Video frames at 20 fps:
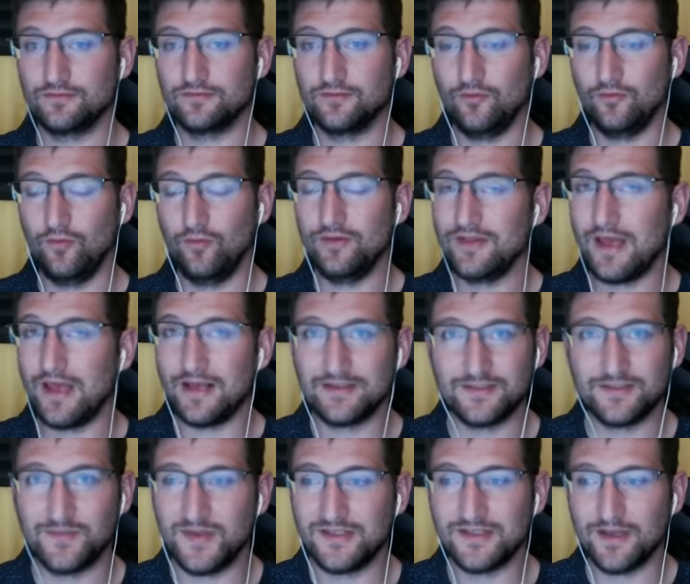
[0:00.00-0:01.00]
Wouldn't that
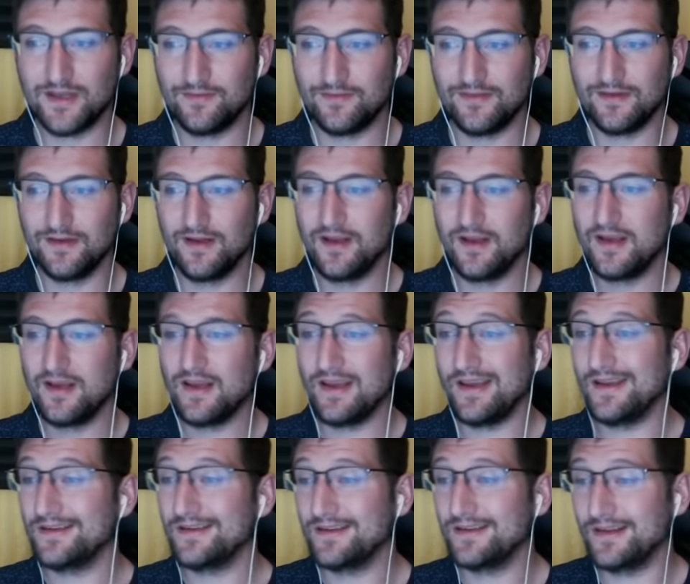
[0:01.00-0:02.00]
just be something?
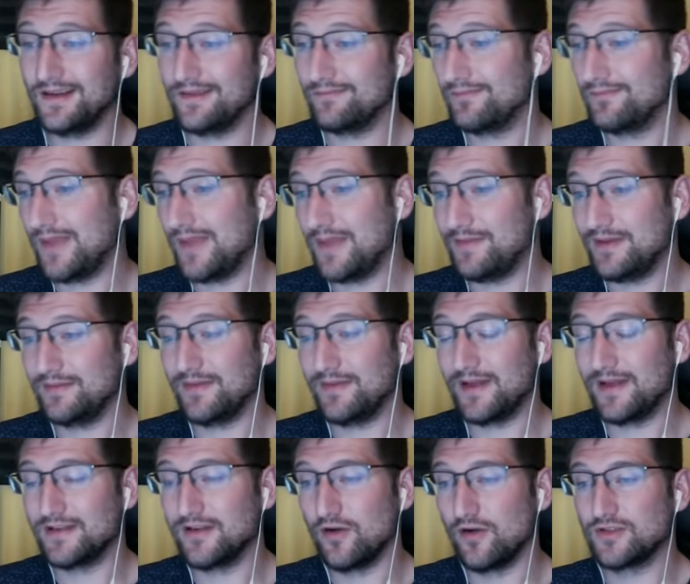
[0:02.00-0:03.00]
And uh, maybe
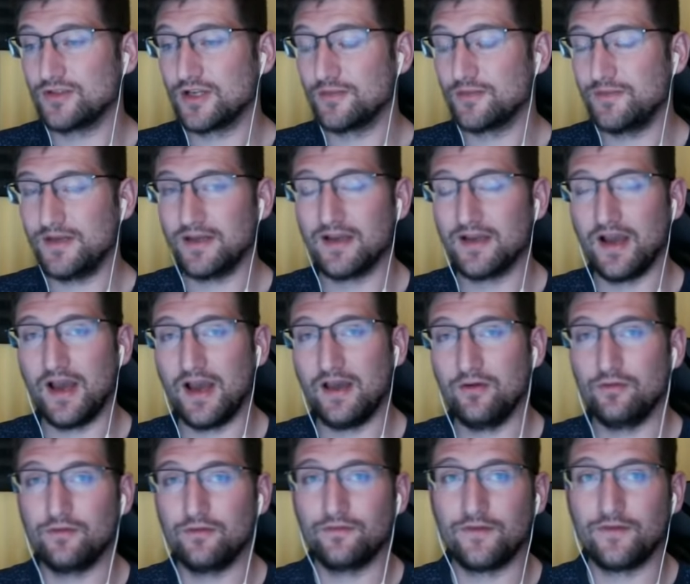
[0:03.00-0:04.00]
Pantoja could be a guy
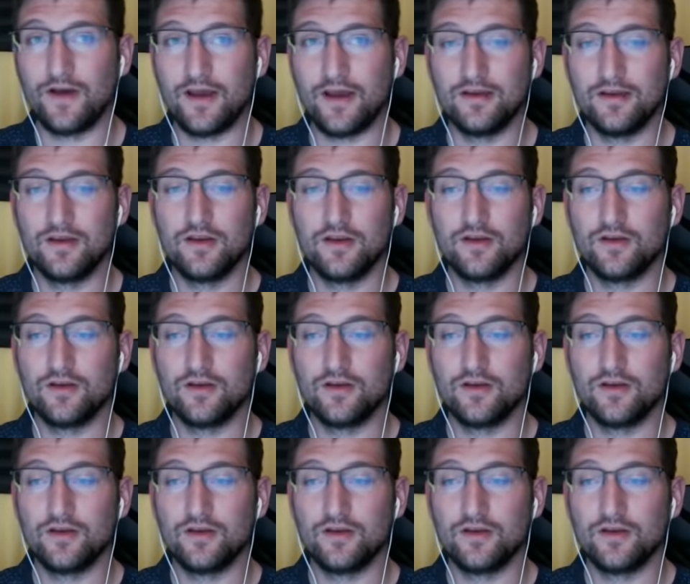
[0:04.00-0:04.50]
who'd fight